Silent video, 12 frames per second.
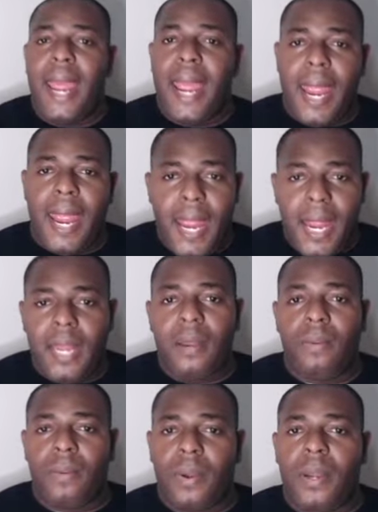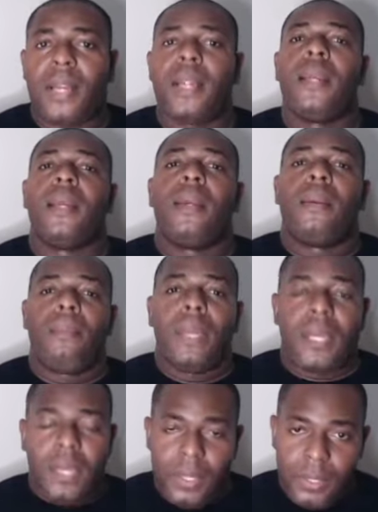anywhere
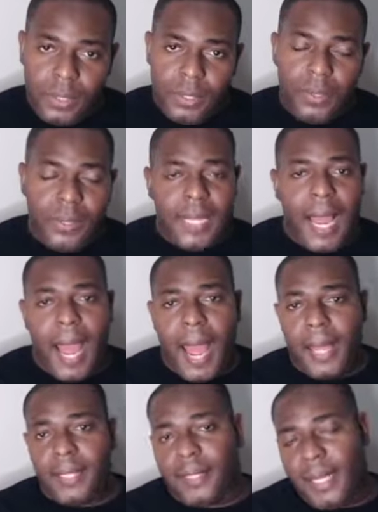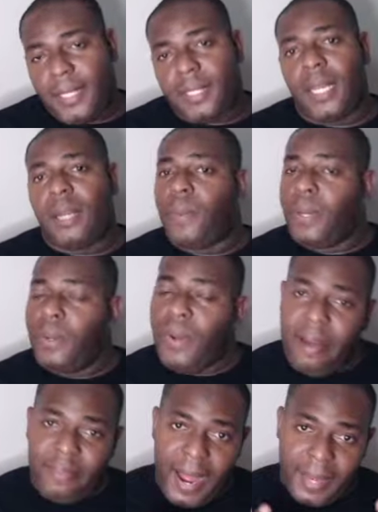because those are assets. And when you
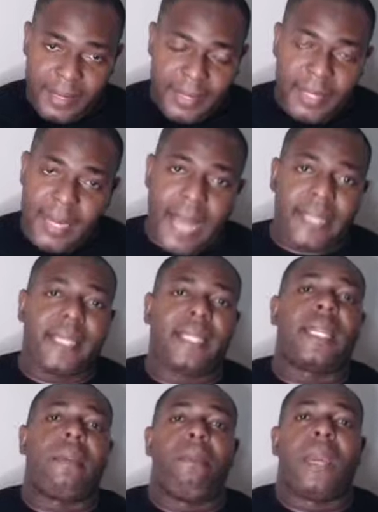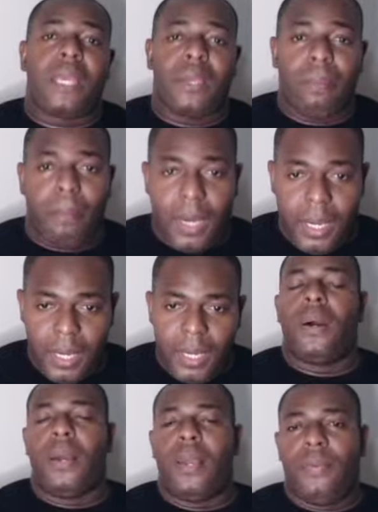have asset, they make you money.
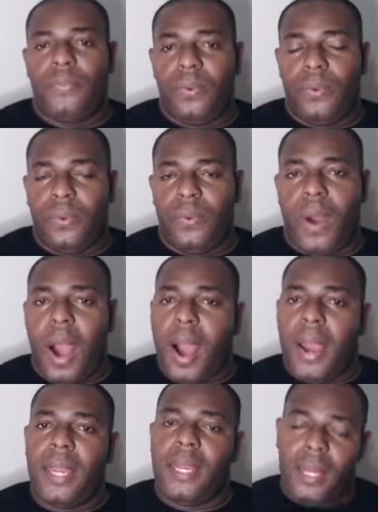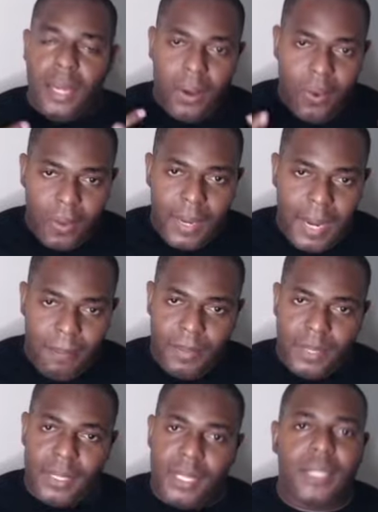If you are in the online
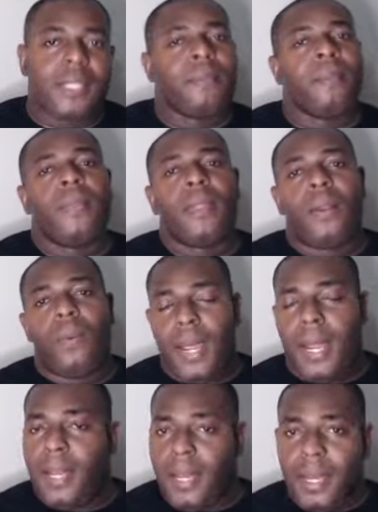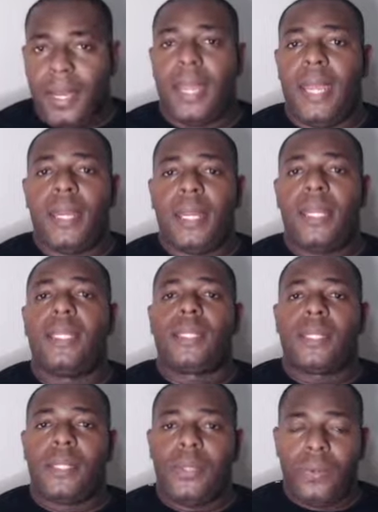business, well, it
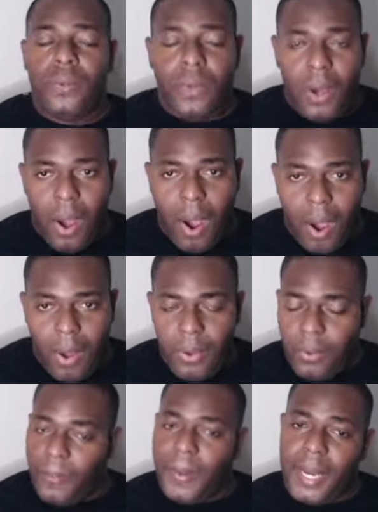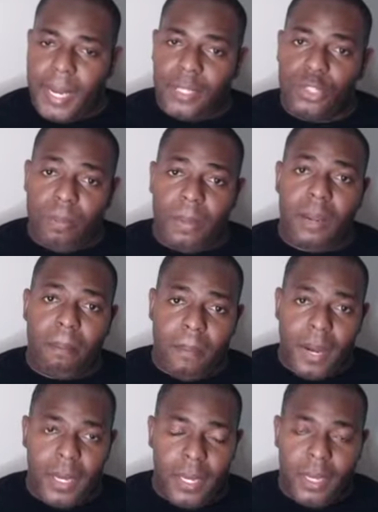is, you are doing it to make
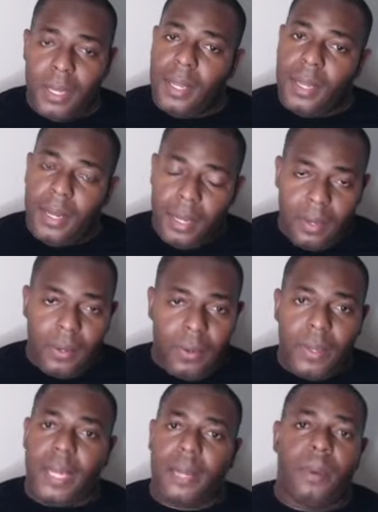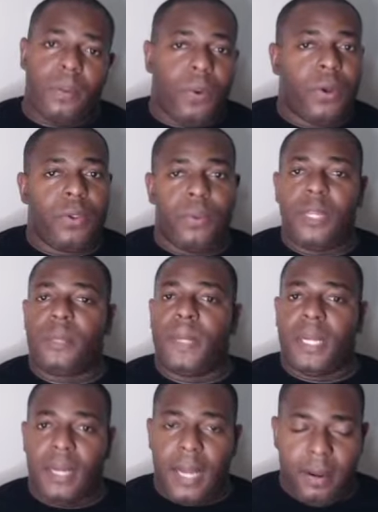money. Don't get me wrong, you will
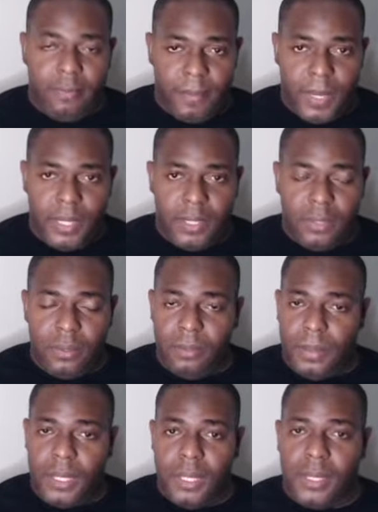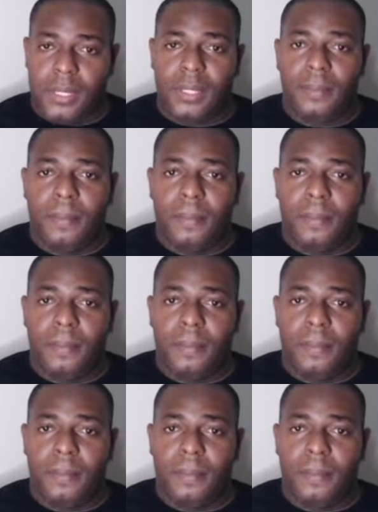spend a lot of money too because